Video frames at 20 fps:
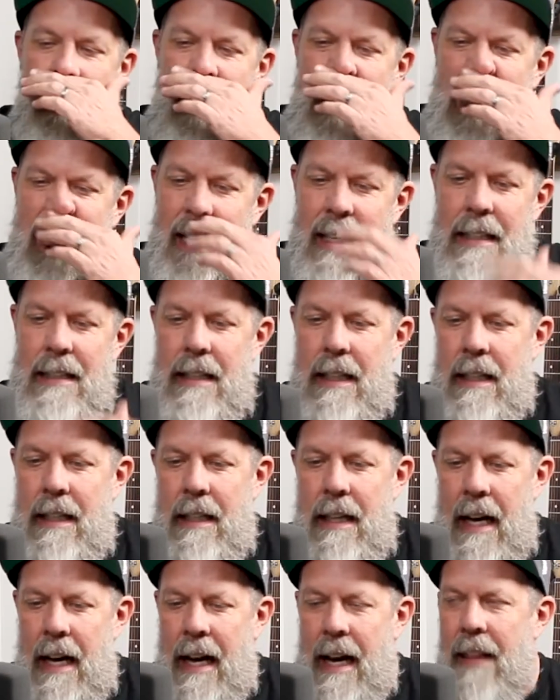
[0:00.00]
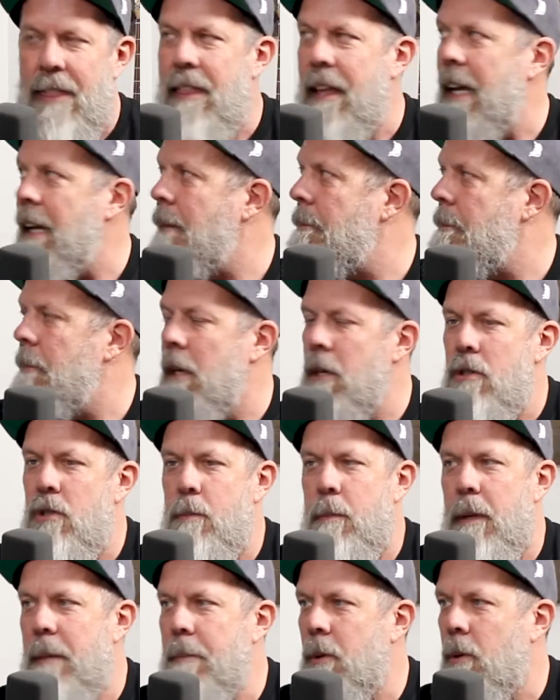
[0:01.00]
And I think
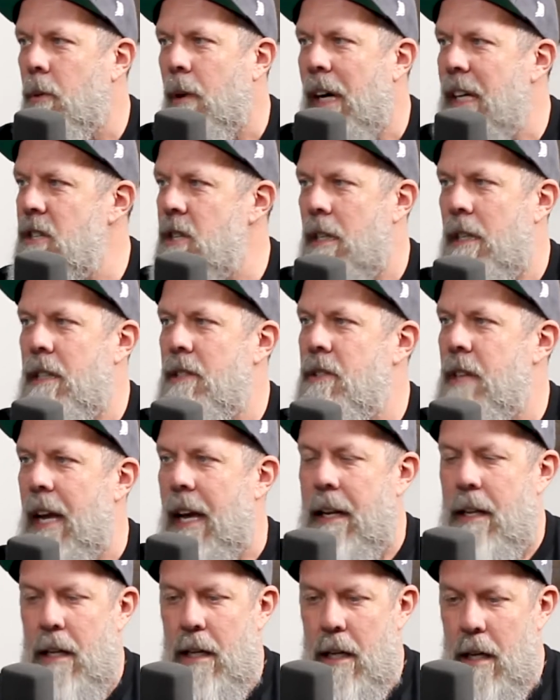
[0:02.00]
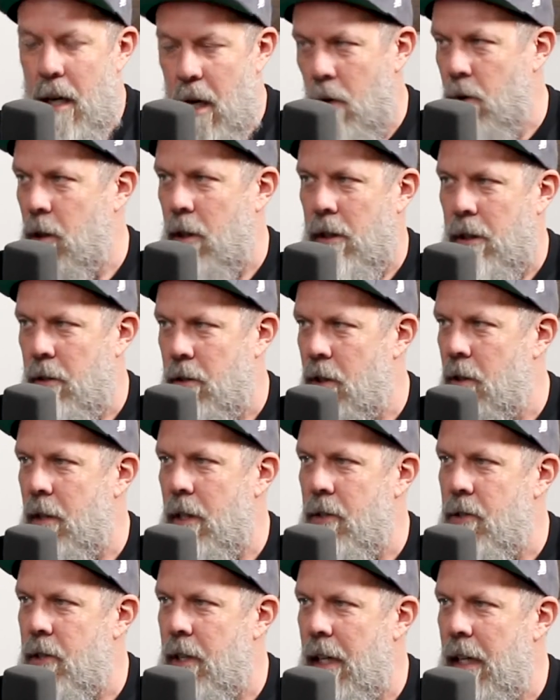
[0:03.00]
most people watching us had no clue you
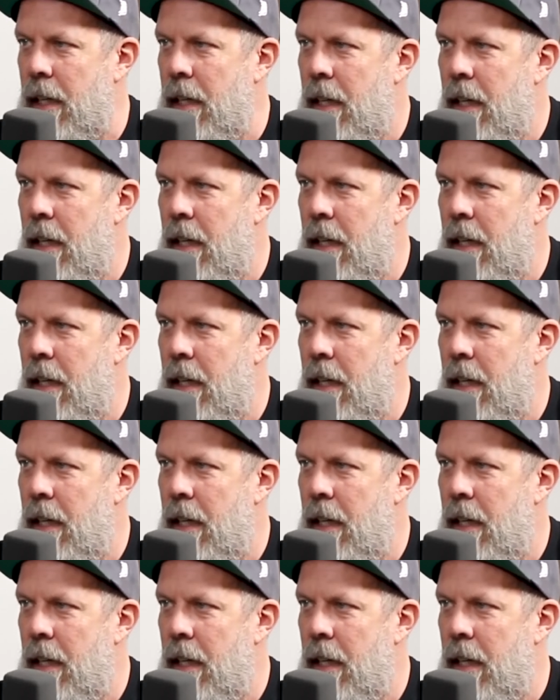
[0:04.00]
could sing.